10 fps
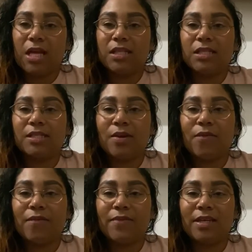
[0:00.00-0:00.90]
So
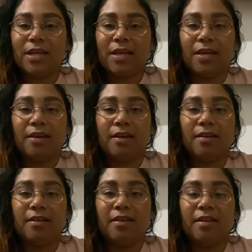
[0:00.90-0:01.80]
funny.
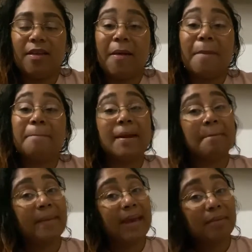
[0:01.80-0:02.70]
My
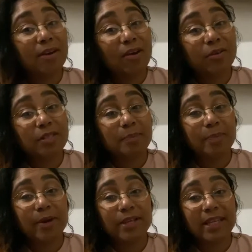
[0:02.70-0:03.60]
baby girl's
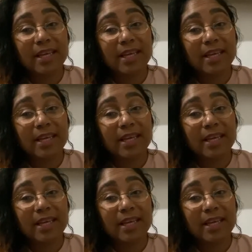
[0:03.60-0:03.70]
birthday